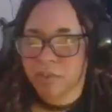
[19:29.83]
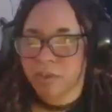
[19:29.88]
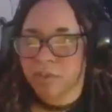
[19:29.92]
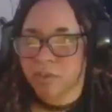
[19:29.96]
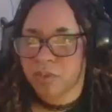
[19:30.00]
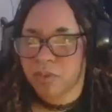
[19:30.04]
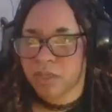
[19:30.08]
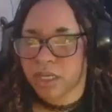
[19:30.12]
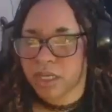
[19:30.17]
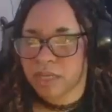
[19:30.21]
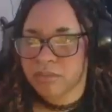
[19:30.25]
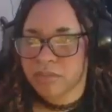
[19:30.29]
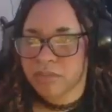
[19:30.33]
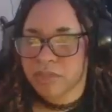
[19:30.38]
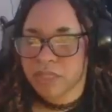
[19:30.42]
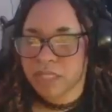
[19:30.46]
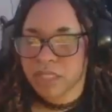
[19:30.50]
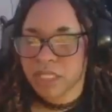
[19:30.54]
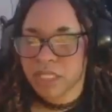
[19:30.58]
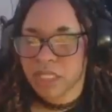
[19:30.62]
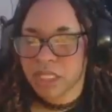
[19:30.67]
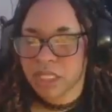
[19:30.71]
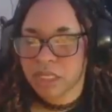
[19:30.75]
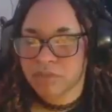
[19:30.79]
what I'm
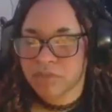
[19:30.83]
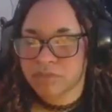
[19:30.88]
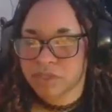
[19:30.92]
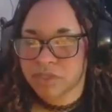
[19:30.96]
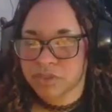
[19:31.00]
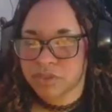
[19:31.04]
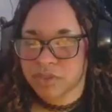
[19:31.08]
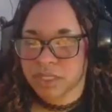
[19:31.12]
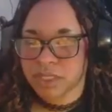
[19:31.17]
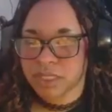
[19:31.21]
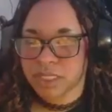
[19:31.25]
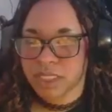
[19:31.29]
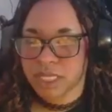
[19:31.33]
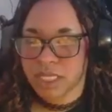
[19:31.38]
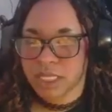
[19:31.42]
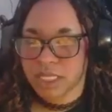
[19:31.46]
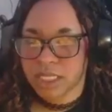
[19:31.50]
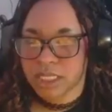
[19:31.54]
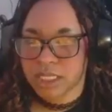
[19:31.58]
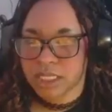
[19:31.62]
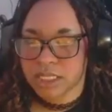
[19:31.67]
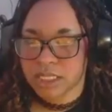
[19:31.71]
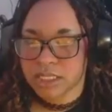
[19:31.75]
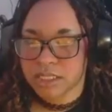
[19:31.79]
thinking of doing
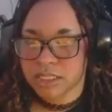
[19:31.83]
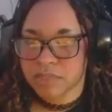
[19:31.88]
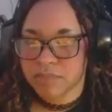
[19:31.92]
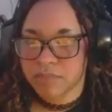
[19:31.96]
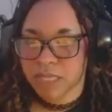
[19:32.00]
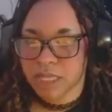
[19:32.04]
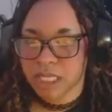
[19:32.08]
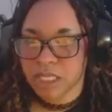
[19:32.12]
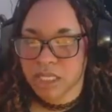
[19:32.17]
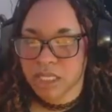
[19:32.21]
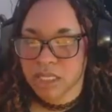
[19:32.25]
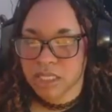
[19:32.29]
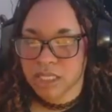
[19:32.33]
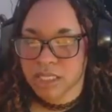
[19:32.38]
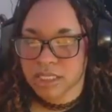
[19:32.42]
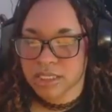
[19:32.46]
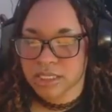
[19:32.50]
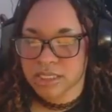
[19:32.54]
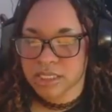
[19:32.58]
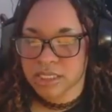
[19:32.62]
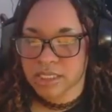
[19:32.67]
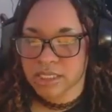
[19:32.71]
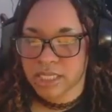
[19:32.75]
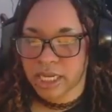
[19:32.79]
is making this
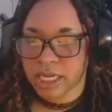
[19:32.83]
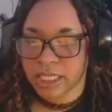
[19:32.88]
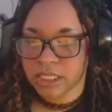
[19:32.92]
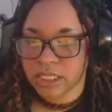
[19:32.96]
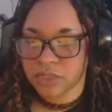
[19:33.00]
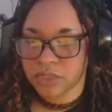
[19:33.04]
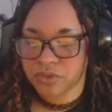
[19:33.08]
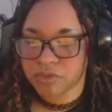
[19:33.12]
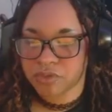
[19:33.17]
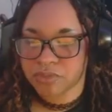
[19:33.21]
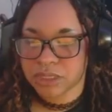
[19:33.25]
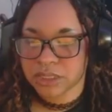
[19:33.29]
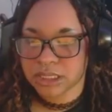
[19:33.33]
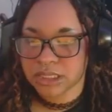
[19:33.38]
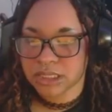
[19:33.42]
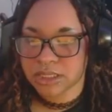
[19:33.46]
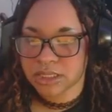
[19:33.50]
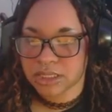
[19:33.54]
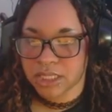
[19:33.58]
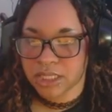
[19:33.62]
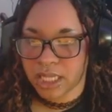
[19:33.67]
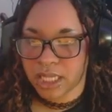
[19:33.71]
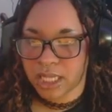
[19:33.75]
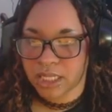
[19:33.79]
the dining room
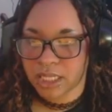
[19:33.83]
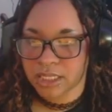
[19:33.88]
instead,